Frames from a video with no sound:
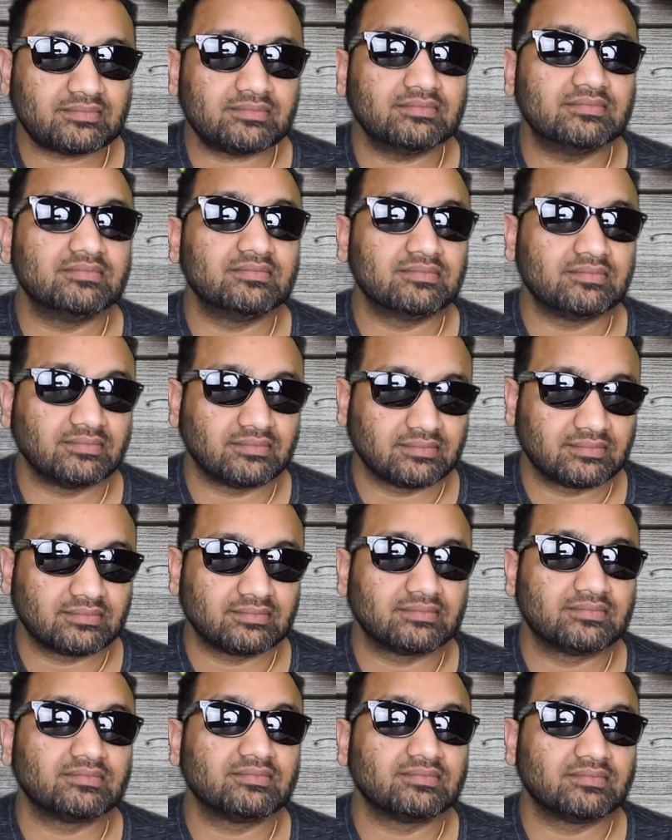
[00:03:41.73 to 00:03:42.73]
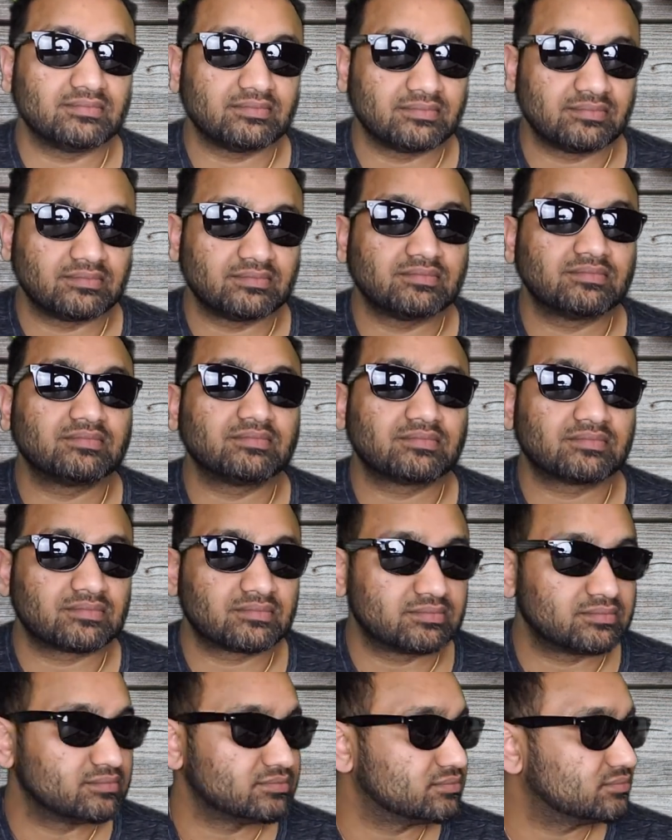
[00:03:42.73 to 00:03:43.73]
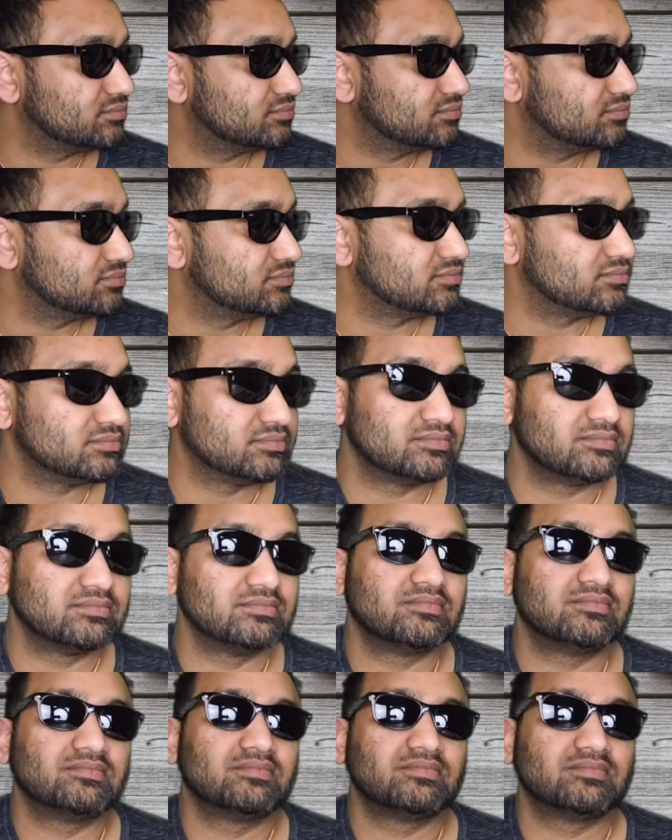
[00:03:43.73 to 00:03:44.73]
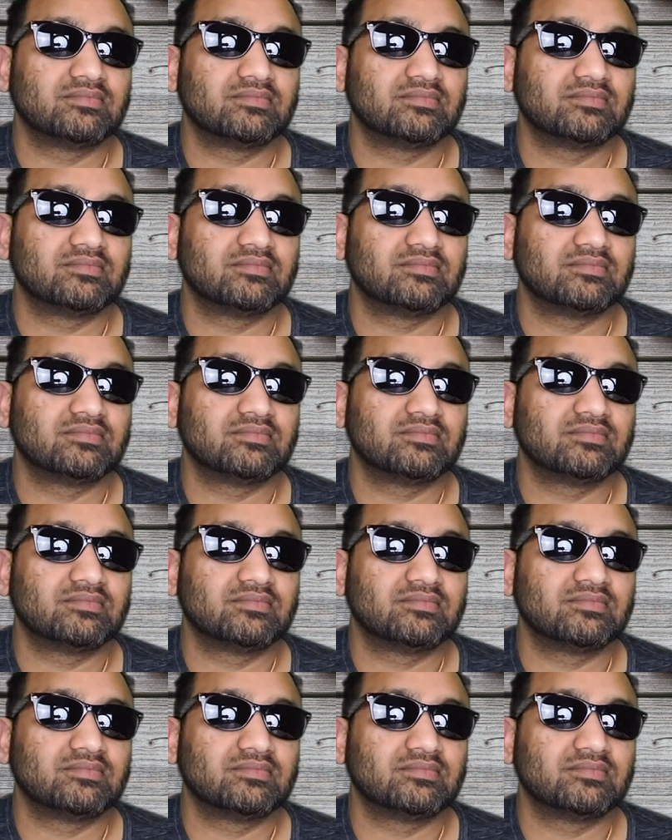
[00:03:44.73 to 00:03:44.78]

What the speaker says: (not speaking)